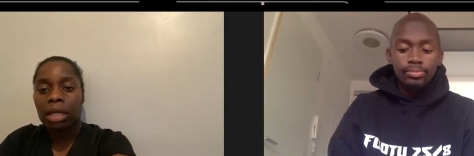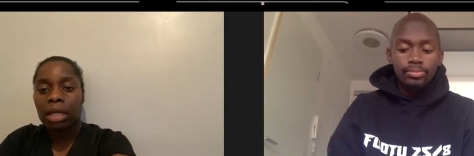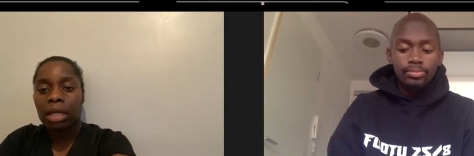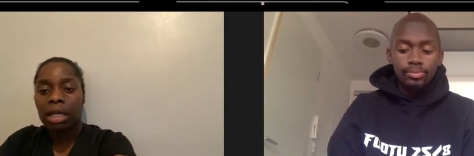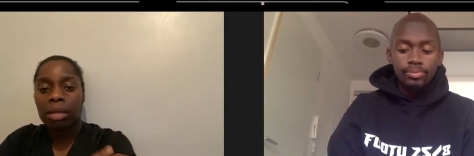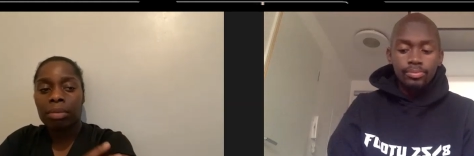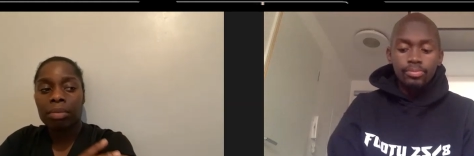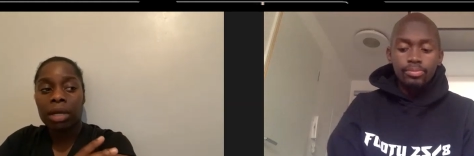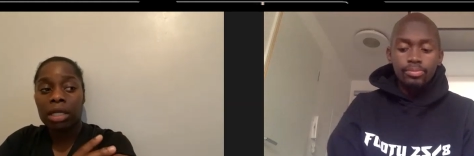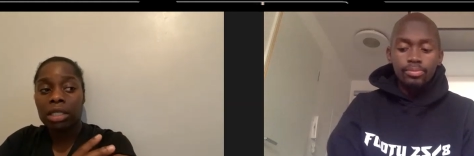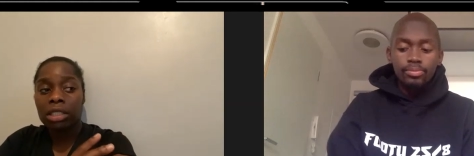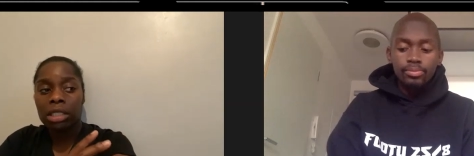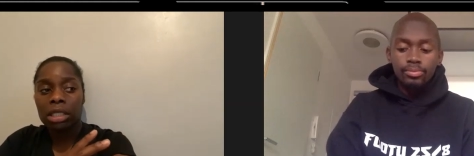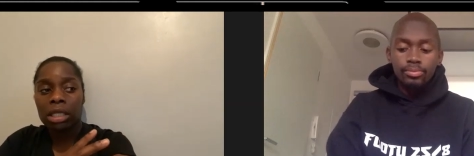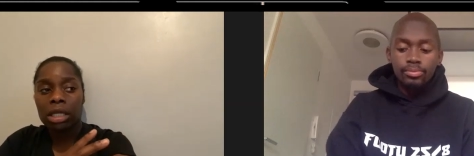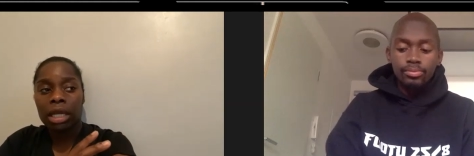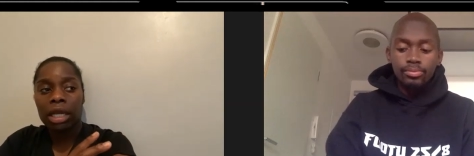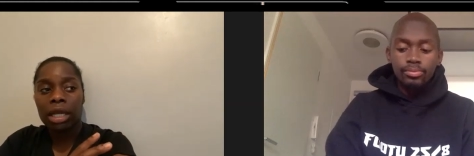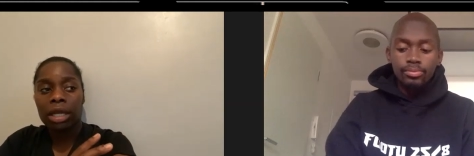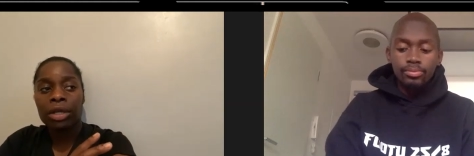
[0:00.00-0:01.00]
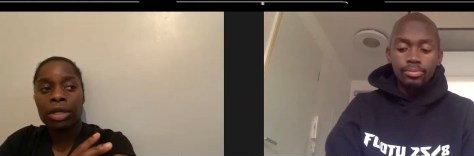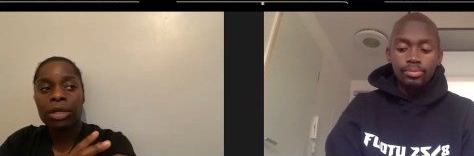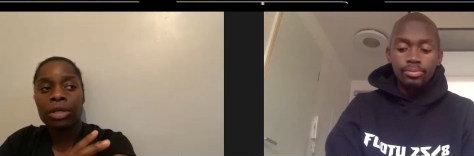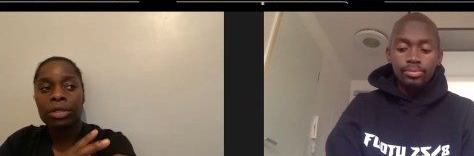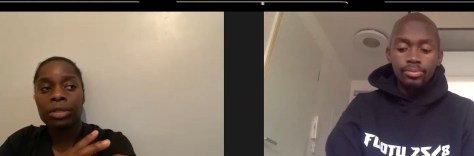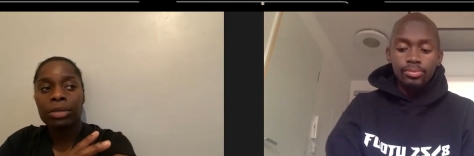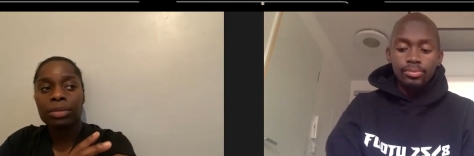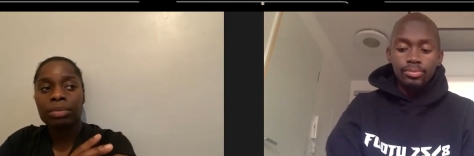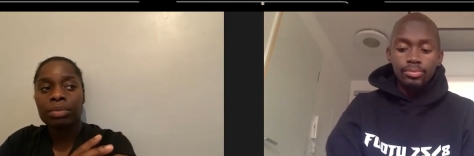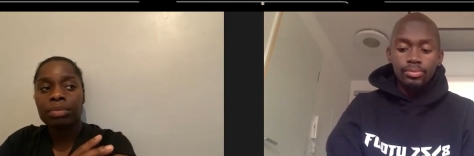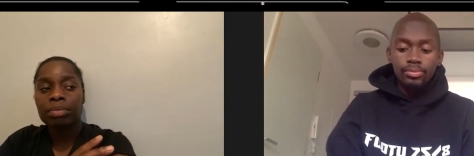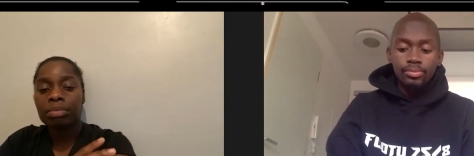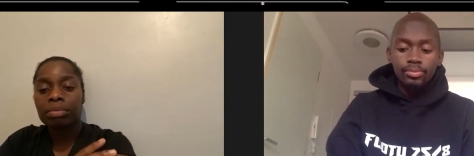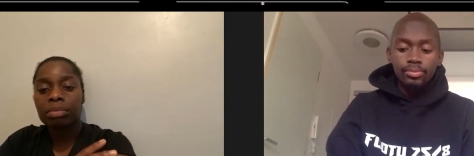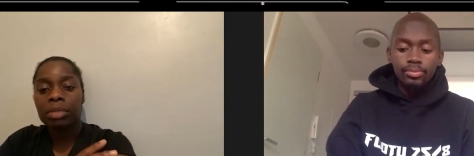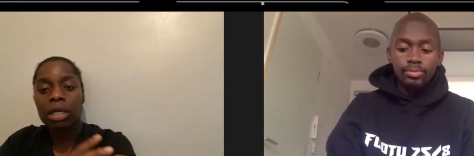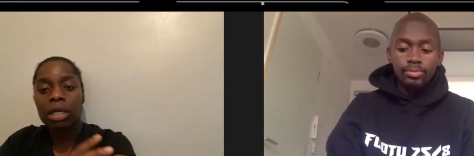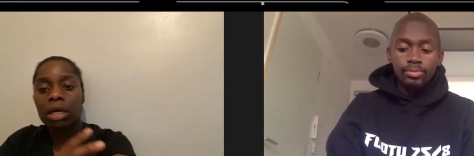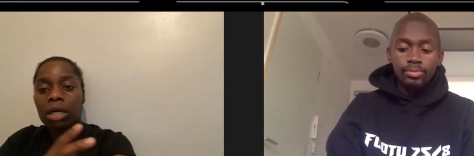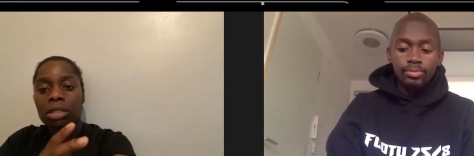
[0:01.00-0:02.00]
Speaker 1: he managed to get
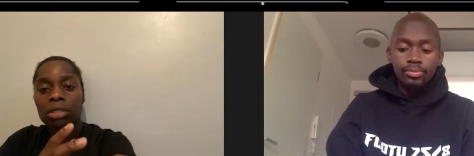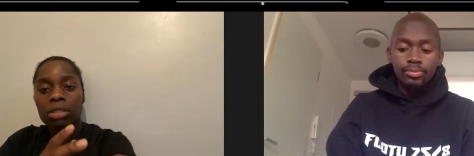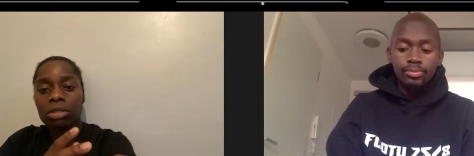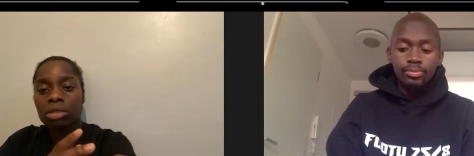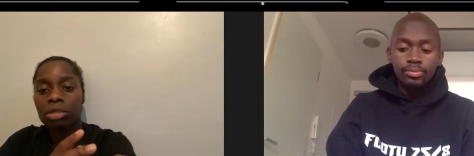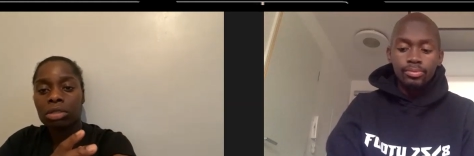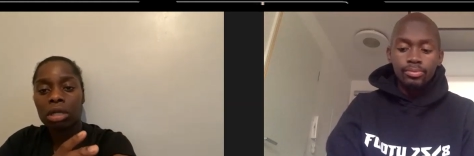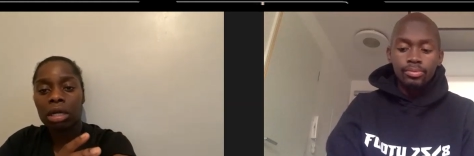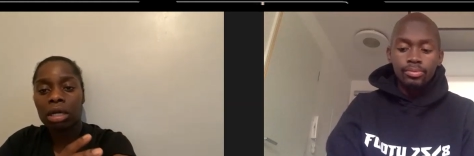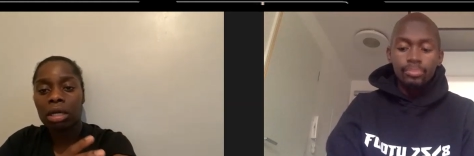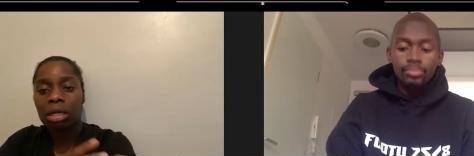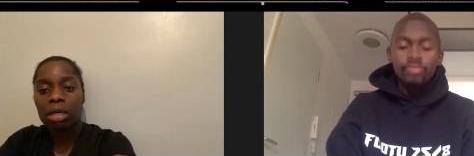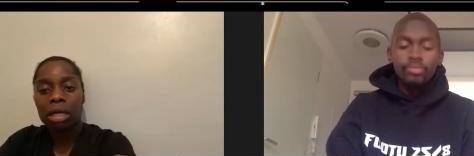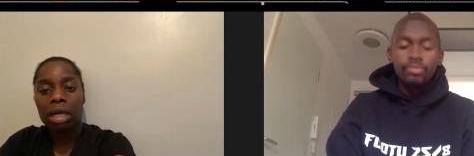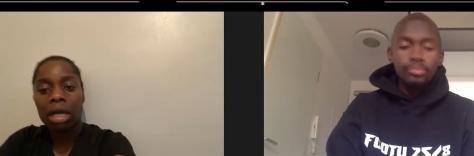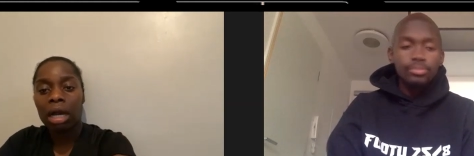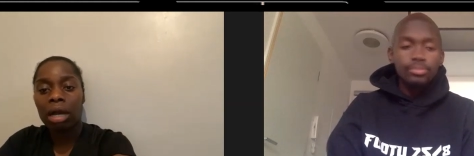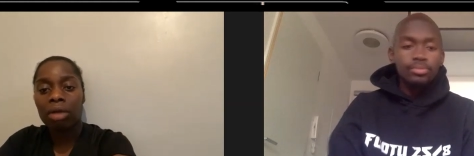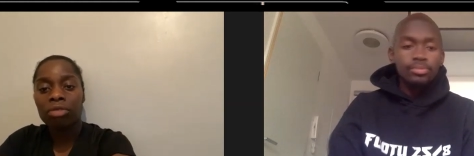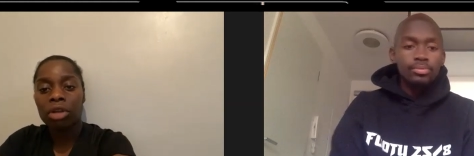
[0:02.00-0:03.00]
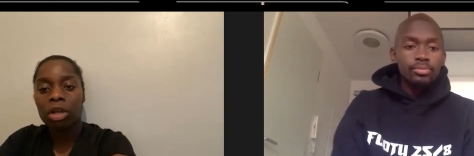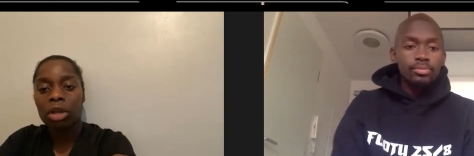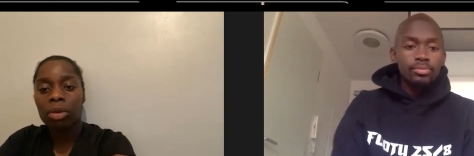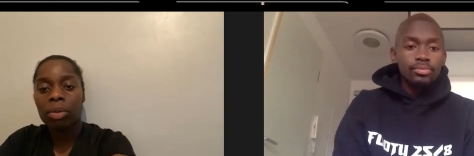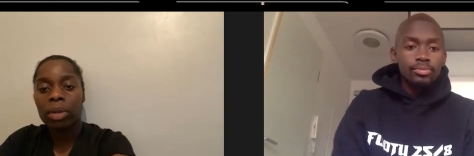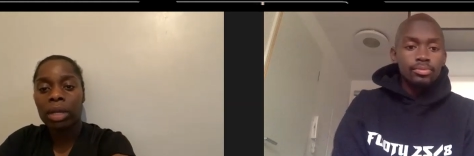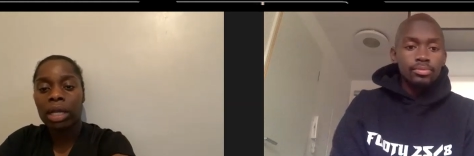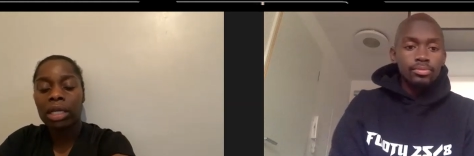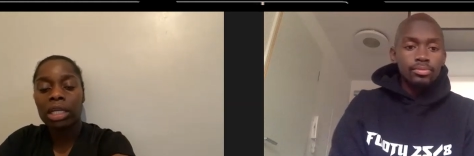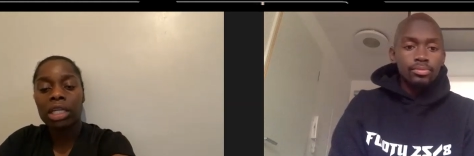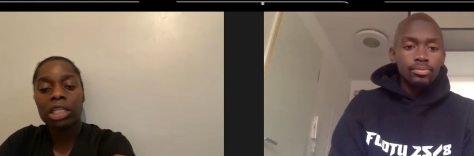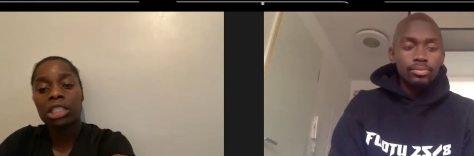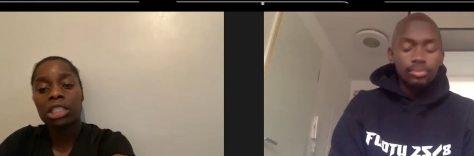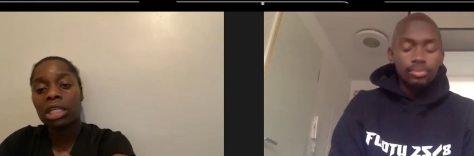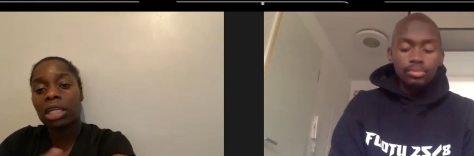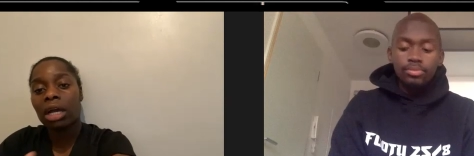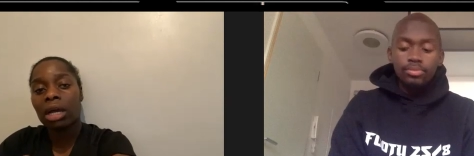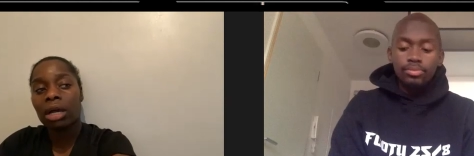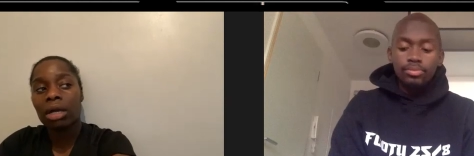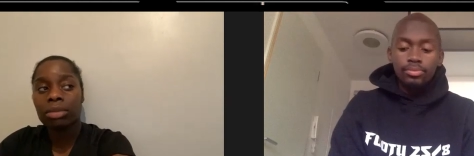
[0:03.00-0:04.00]
me an Arsenal trial out of nowhere.
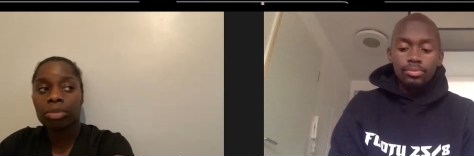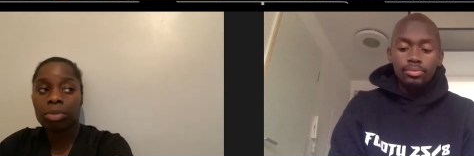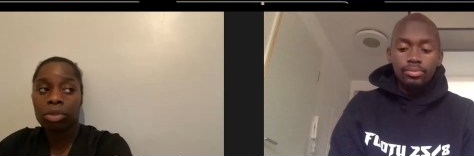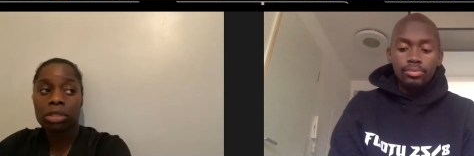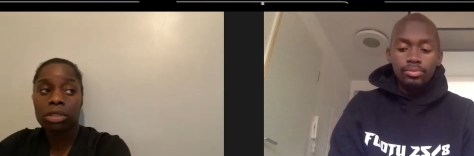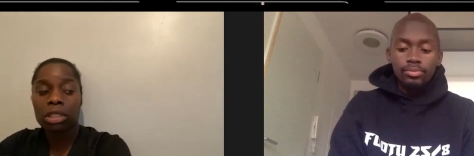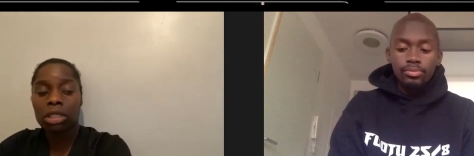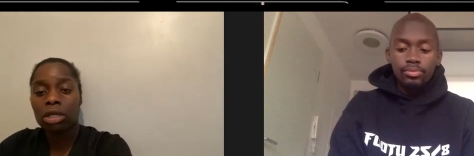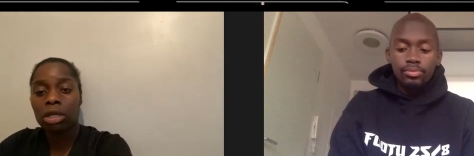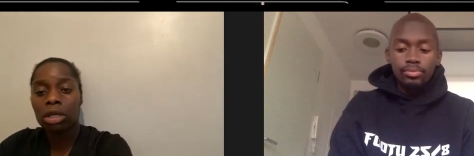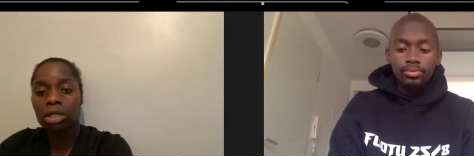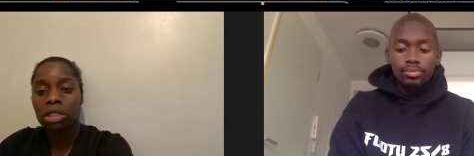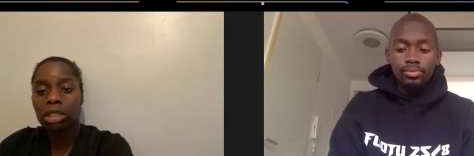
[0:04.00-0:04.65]
Initially, I wanted to go to